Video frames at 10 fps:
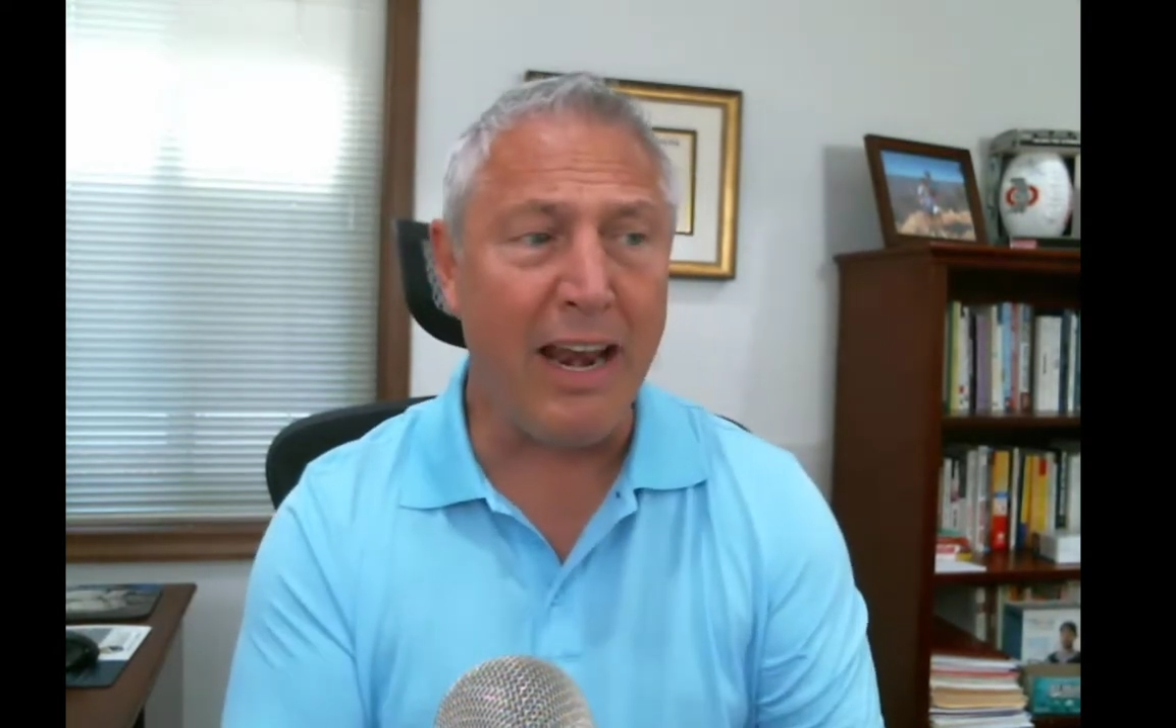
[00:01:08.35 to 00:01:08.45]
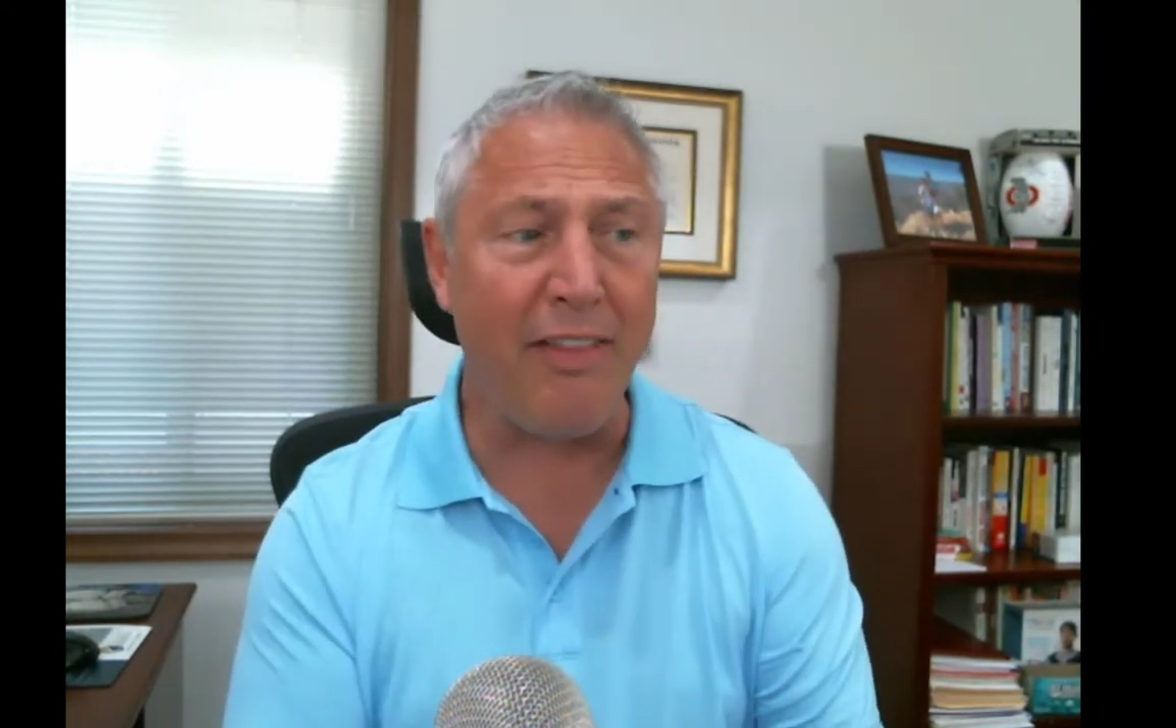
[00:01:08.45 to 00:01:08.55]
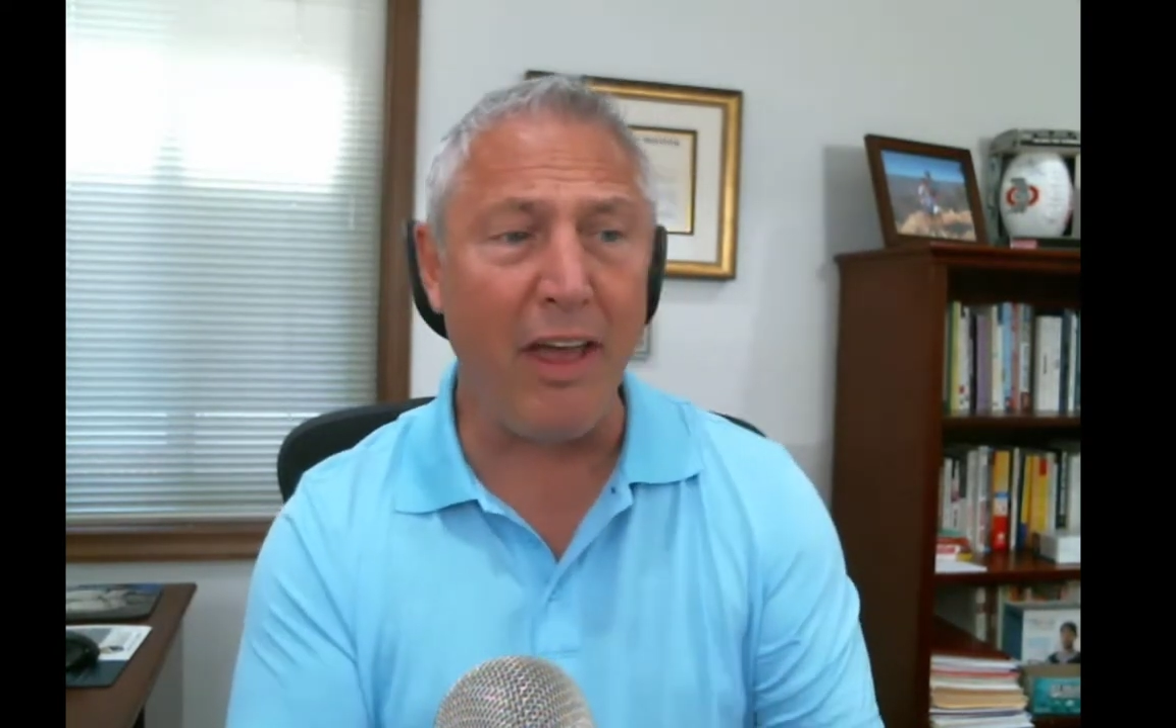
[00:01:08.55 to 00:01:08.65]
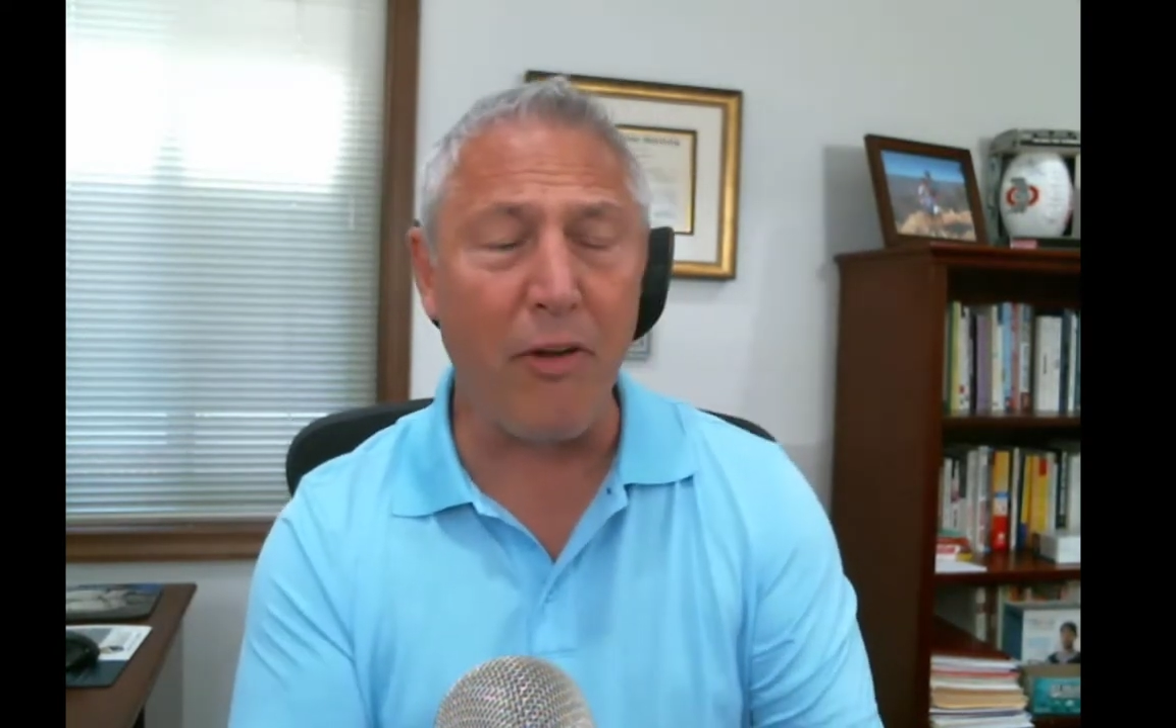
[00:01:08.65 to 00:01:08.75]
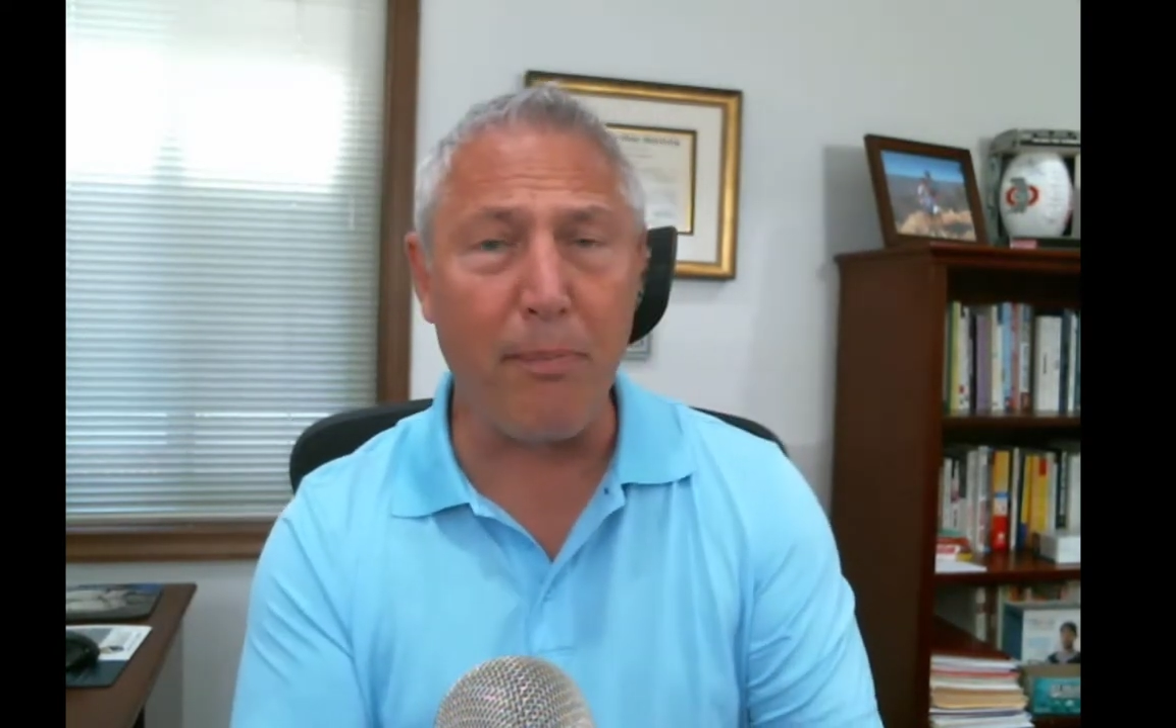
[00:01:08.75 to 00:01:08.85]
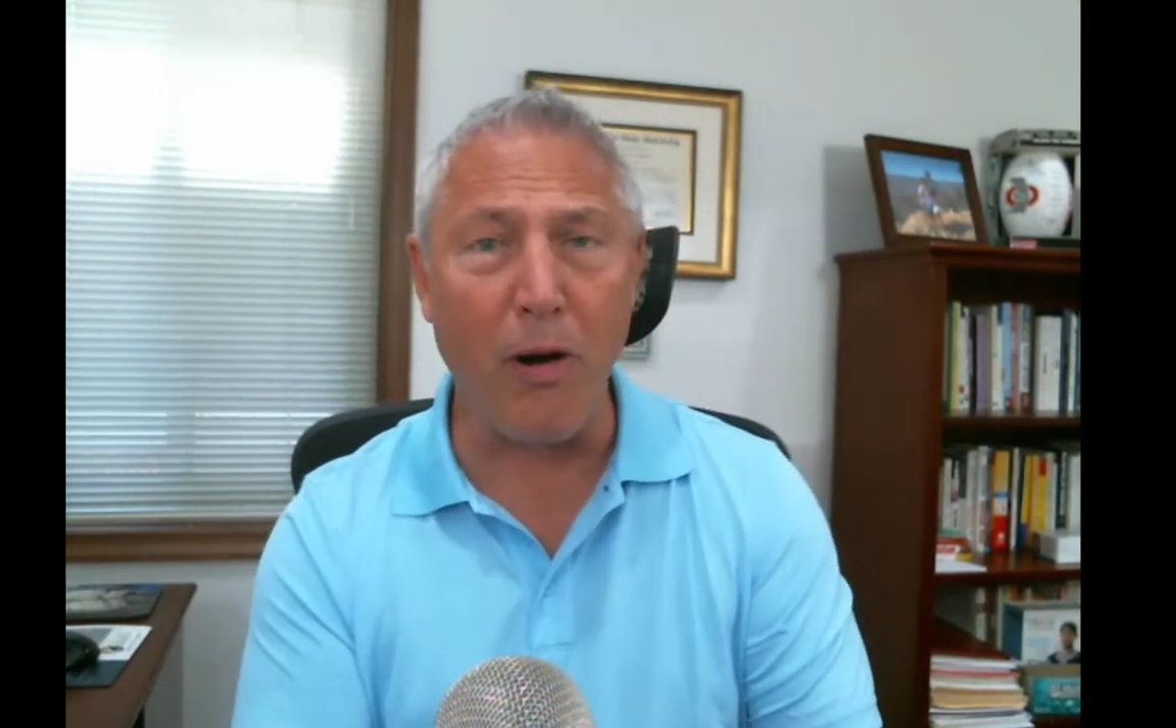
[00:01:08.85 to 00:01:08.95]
Now, the other